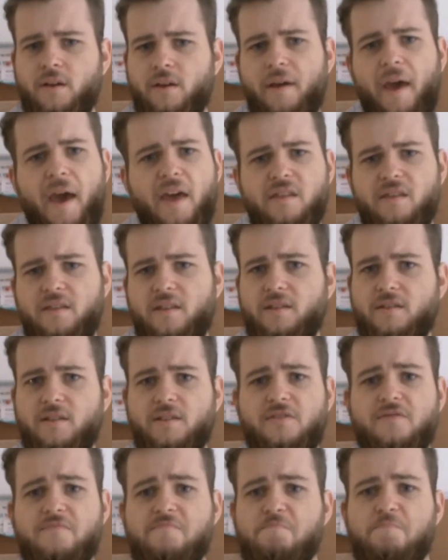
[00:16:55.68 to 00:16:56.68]
Anything
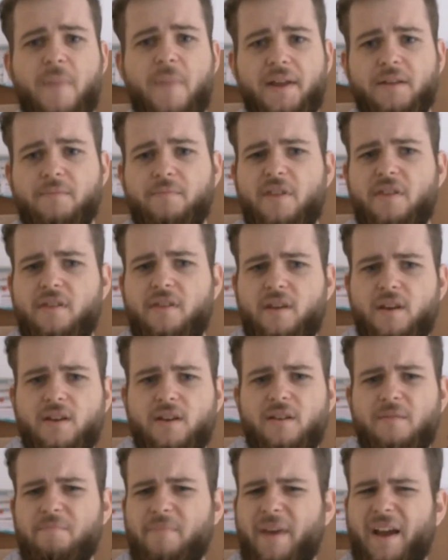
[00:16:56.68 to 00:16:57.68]
that you might be
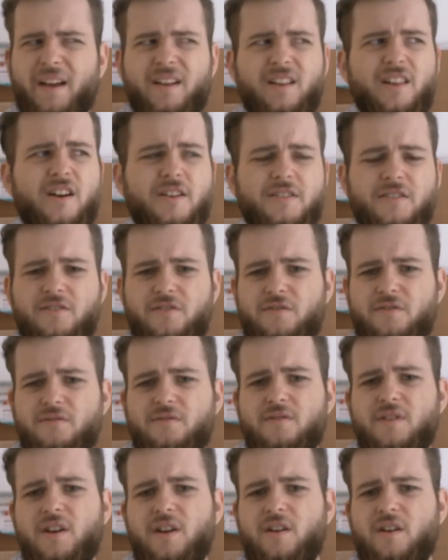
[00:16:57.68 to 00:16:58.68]
thinking back a lot to,
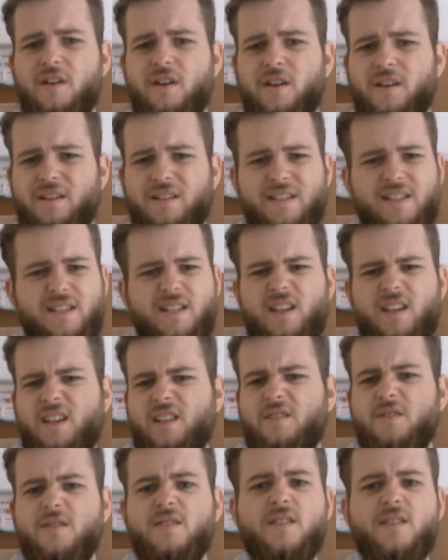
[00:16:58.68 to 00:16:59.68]
say
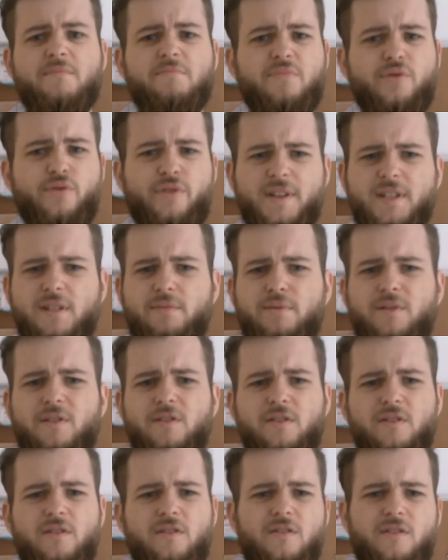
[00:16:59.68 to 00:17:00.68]
to some
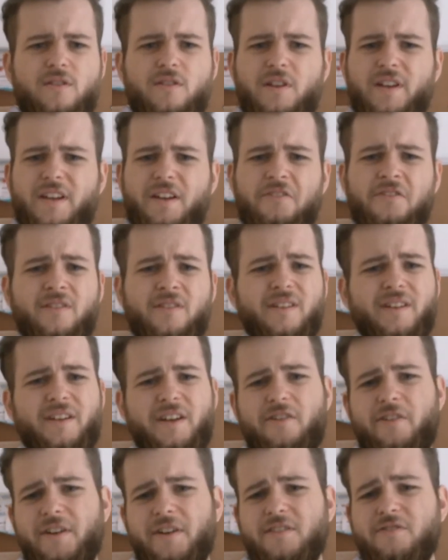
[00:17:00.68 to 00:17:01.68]
principle or
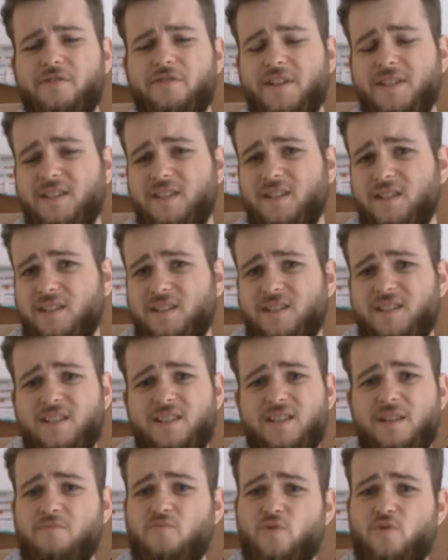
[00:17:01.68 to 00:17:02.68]
characteristics
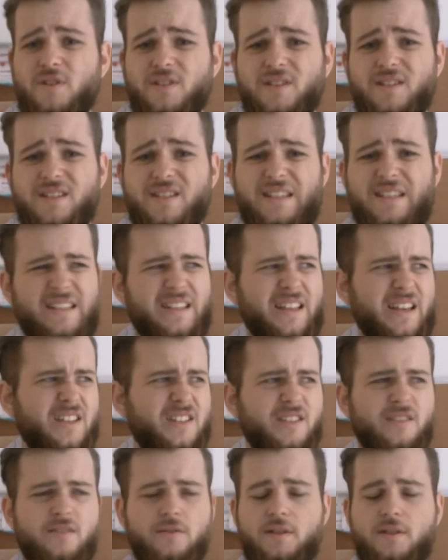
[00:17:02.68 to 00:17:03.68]
someone
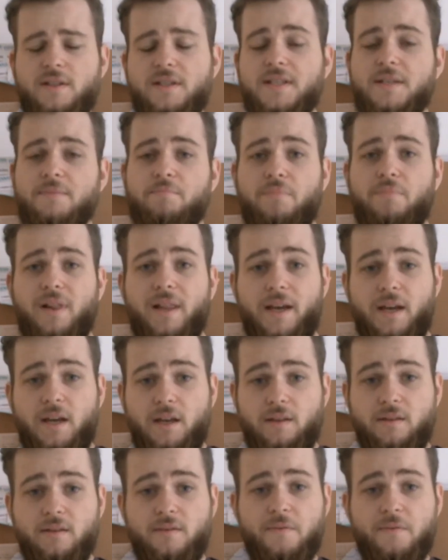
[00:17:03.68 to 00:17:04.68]
stated or displayed.